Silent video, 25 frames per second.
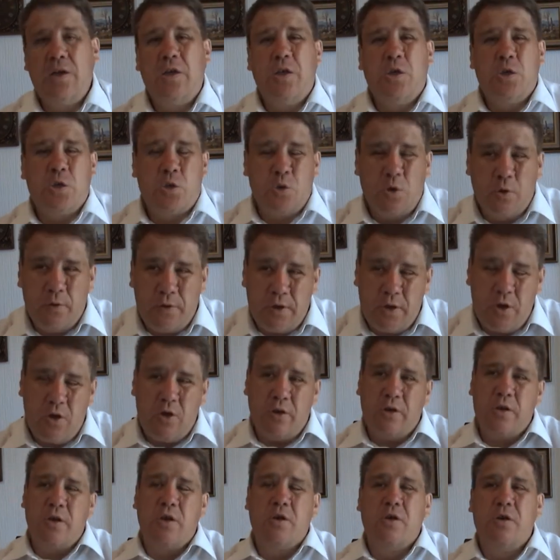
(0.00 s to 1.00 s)
So the
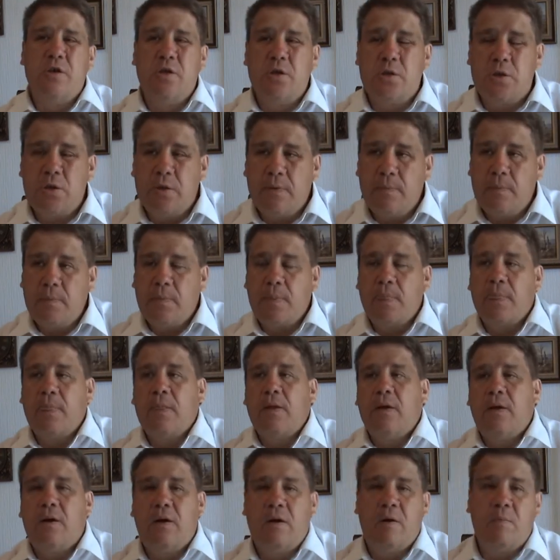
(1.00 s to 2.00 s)
early years
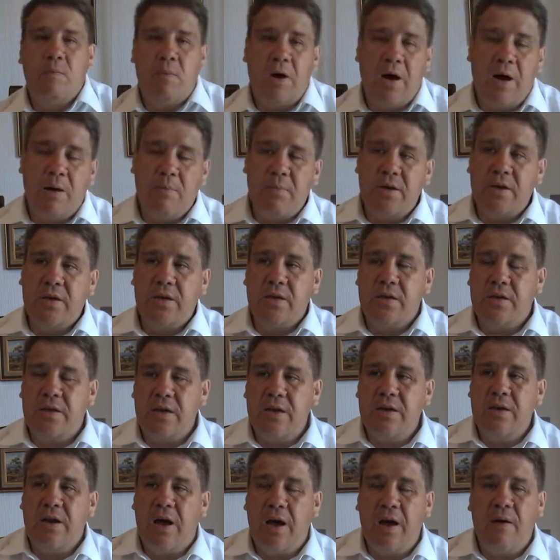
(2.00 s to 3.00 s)
of Muhammad, he
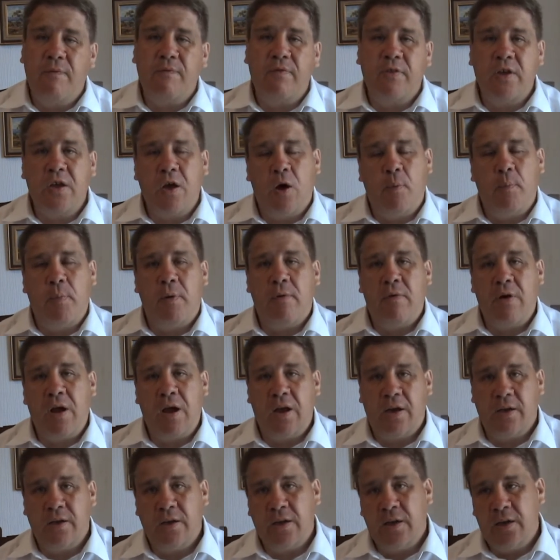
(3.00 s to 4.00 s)
didn't have the upper
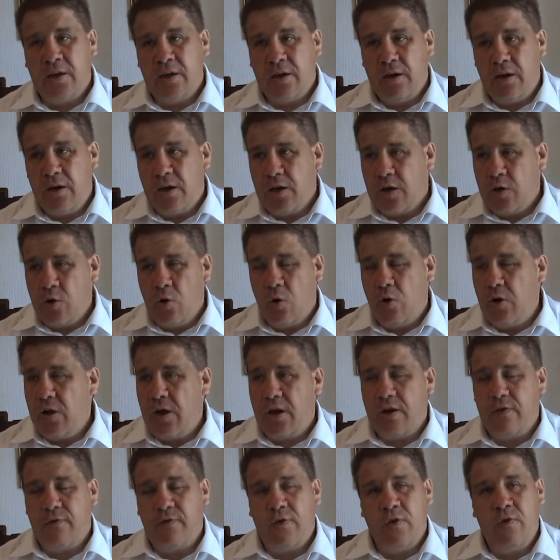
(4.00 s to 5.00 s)
hand. He, he only
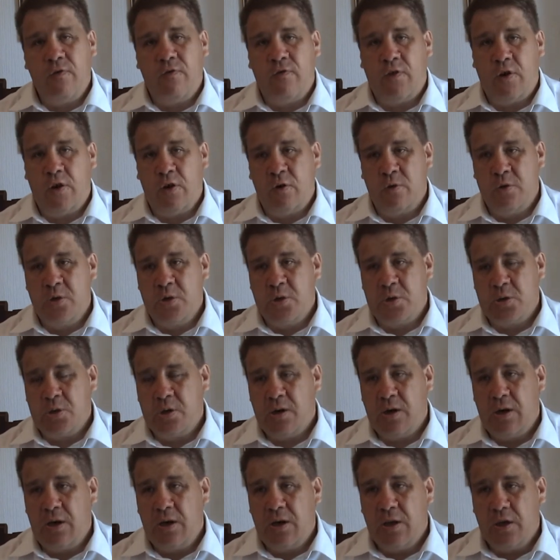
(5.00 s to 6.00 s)
had a few
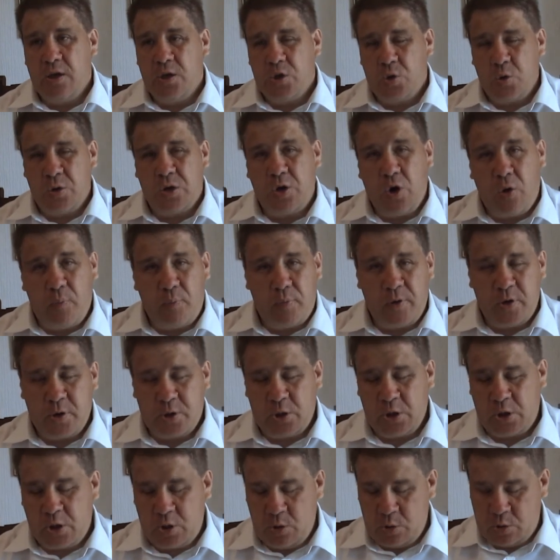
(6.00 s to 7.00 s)
followers, so he got
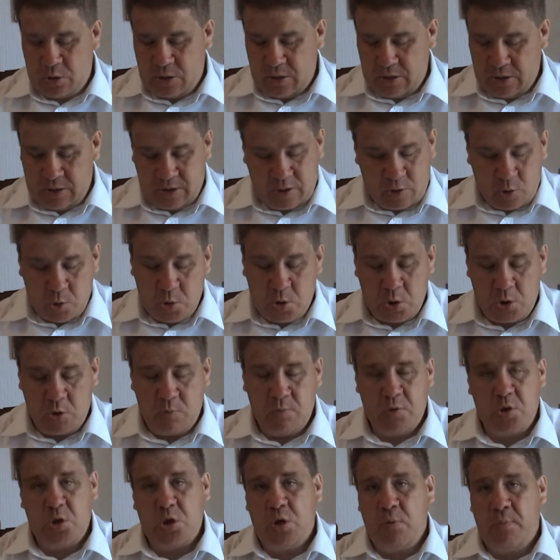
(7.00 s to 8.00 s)
persecuted. He couldn't
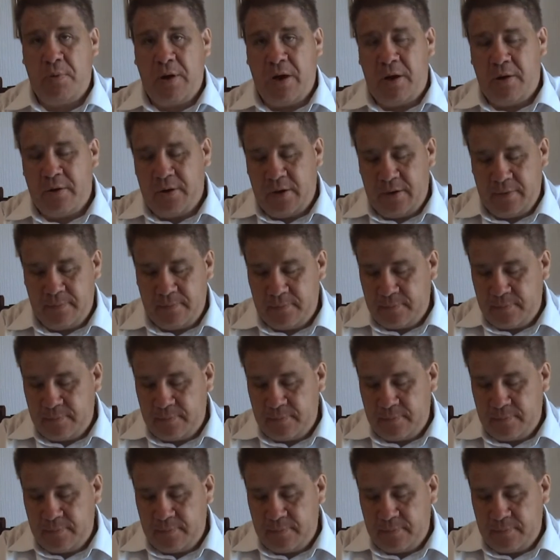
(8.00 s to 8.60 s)
do much about it.